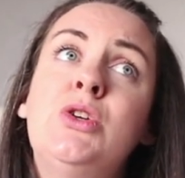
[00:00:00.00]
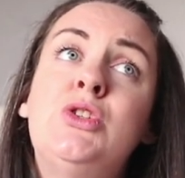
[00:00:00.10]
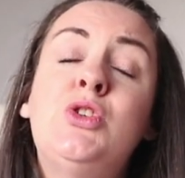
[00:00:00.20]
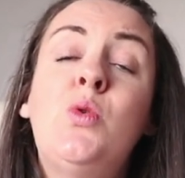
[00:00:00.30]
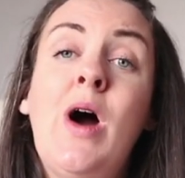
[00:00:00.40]

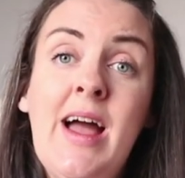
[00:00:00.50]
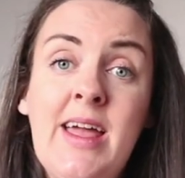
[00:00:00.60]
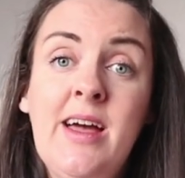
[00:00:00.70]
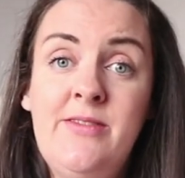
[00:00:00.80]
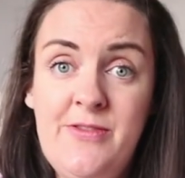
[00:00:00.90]
So I
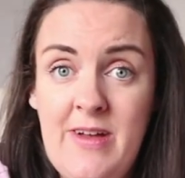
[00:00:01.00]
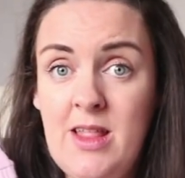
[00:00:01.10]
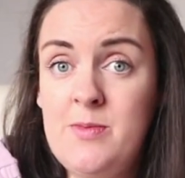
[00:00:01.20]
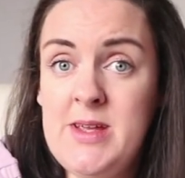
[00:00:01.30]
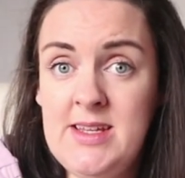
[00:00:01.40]
have
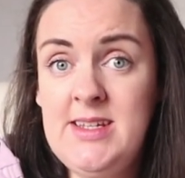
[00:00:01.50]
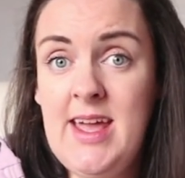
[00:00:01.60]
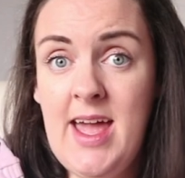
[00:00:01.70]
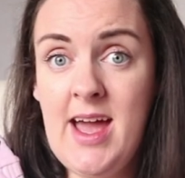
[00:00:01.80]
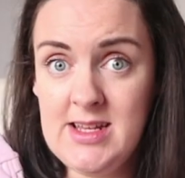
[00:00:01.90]
developed
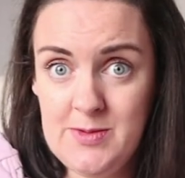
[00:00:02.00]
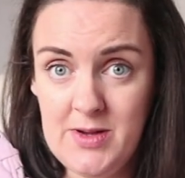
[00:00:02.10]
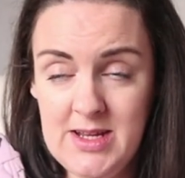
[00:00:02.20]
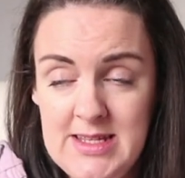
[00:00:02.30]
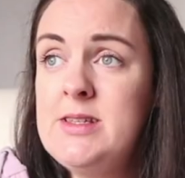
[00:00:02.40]
anti-K
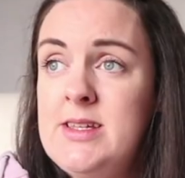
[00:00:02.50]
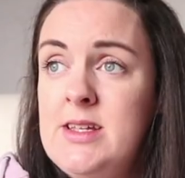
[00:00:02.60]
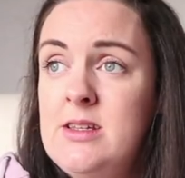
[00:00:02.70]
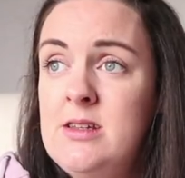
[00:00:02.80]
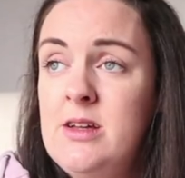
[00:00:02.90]
antibodies. I went
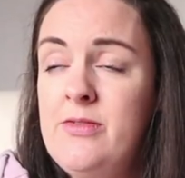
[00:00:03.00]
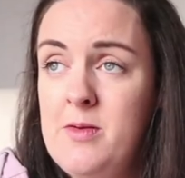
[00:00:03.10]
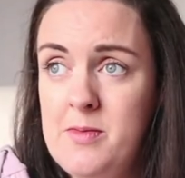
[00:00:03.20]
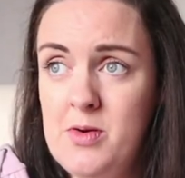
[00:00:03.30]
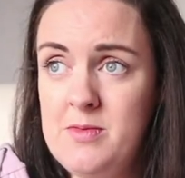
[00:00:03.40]
in for
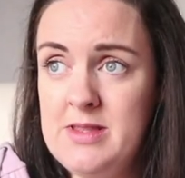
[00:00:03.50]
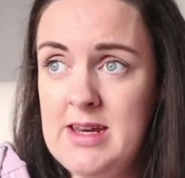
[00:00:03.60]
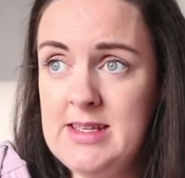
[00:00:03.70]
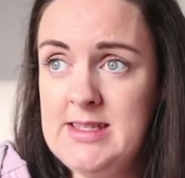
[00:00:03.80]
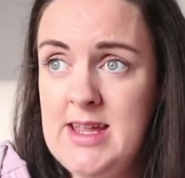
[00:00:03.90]
my appointment the
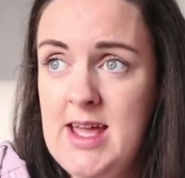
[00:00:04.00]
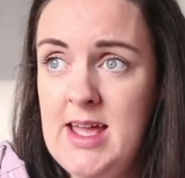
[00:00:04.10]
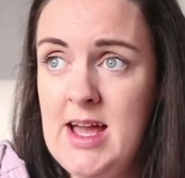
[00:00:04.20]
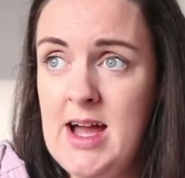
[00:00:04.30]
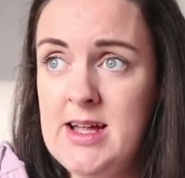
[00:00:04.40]
next
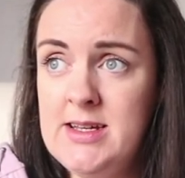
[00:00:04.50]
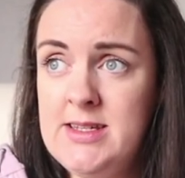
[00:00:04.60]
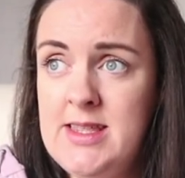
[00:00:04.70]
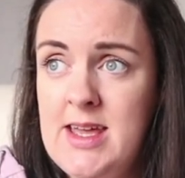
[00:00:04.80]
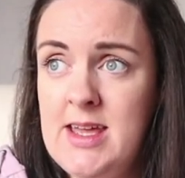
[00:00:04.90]
day and
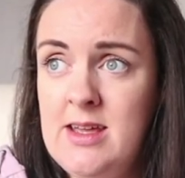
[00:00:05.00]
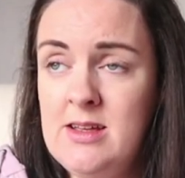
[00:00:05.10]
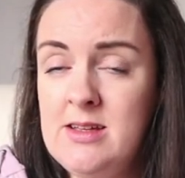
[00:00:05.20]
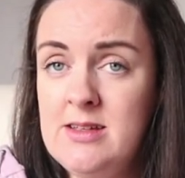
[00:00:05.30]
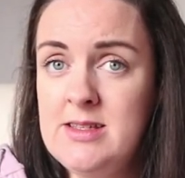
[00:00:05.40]

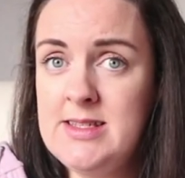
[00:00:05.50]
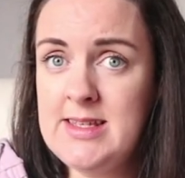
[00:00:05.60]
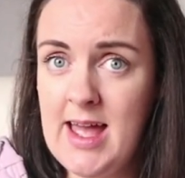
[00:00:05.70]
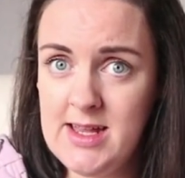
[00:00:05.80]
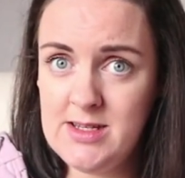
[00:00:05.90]
they
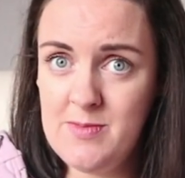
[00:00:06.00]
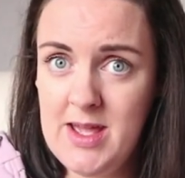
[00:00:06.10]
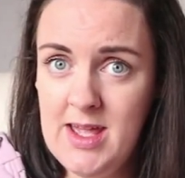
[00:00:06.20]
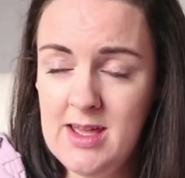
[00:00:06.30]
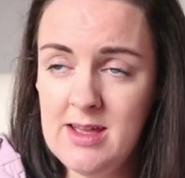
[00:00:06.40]
scanned
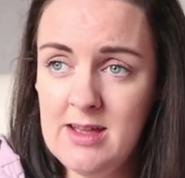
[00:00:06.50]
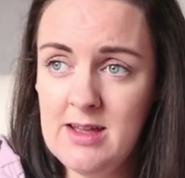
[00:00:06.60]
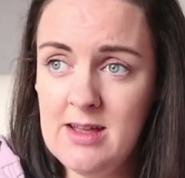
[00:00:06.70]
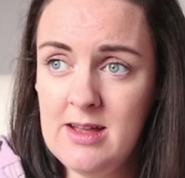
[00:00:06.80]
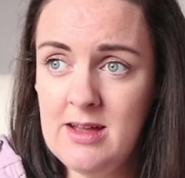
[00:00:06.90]
me.
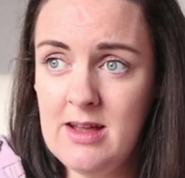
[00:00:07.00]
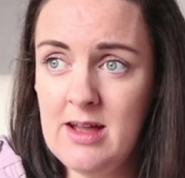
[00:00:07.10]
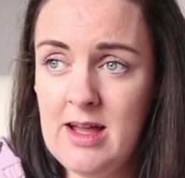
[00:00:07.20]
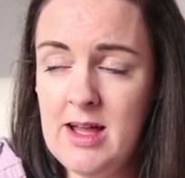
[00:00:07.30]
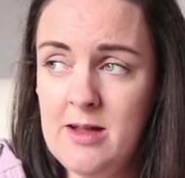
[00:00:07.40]

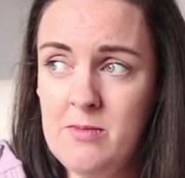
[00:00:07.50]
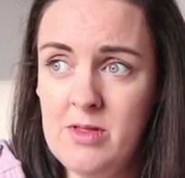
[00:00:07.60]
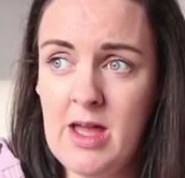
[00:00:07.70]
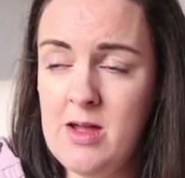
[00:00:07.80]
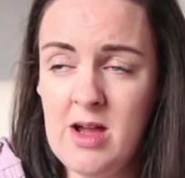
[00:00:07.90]

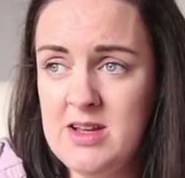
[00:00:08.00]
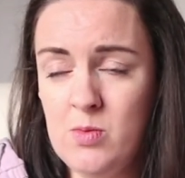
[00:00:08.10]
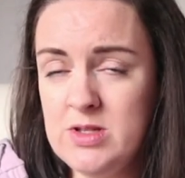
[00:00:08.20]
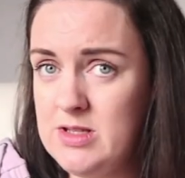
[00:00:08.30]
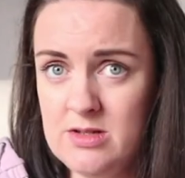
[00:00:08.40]
I
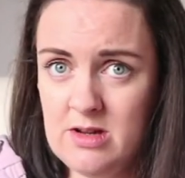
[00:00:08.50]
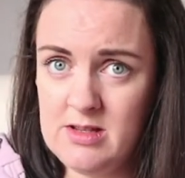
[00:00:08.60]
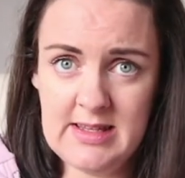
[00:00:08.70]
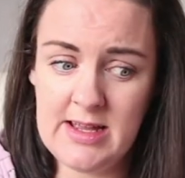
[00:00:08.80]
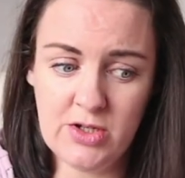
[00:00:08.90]
wasn't
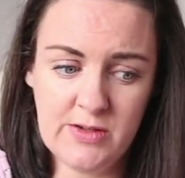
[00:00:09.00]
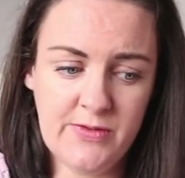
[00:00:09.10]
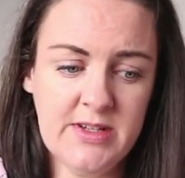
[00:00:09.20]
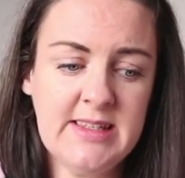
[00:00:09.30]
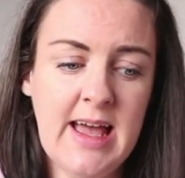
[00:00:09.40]
scheduled
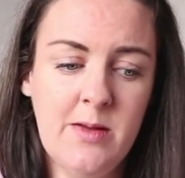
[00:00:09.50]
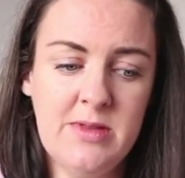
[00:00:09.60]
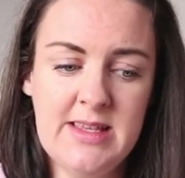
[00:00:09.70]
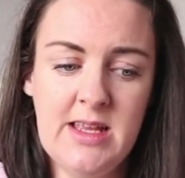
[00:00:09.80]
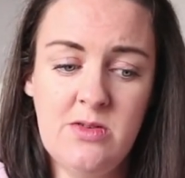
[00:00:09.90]
for a scan,
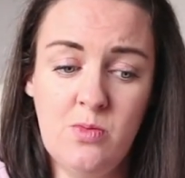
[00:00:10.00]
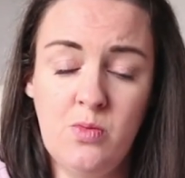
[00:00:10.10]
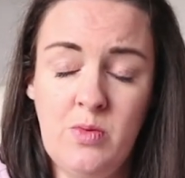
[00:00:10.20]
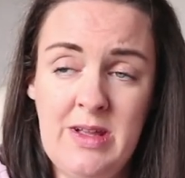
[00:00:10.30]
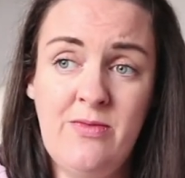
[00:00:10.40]
said,
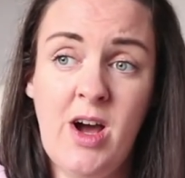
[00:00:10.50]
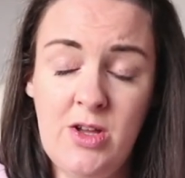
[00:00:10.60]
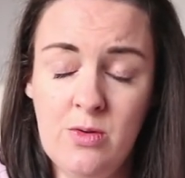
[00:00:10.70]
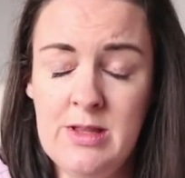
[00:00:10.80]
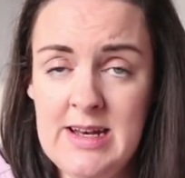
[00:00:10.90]
we've
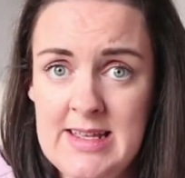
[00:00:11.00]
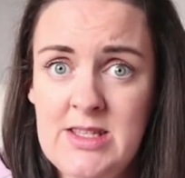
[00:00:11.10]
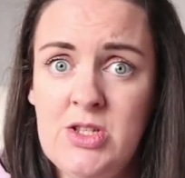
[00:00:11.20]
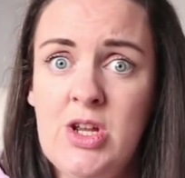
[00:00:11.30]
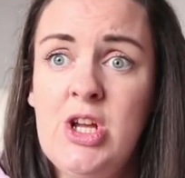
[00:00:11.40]
got you on the
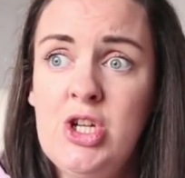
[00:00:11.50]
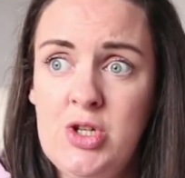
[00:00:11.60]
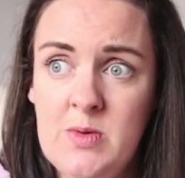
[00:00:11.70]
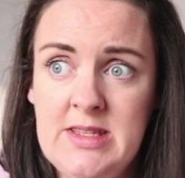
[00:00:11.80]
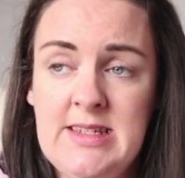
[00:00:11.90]
list,
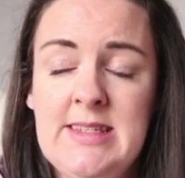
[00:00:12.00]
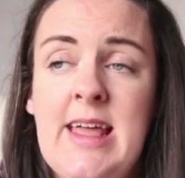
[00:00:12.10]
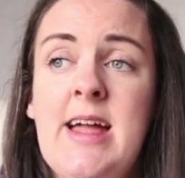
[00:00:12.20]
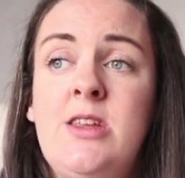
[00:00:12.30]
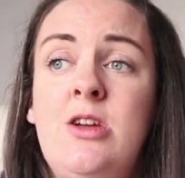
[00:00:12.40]
she wants to
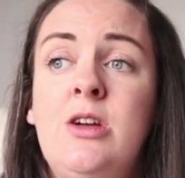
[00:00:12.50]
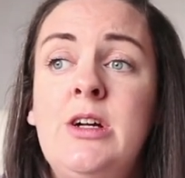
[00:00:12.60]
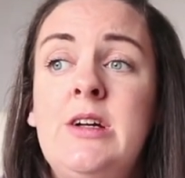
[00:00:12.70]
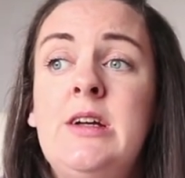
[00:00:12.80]
scan you,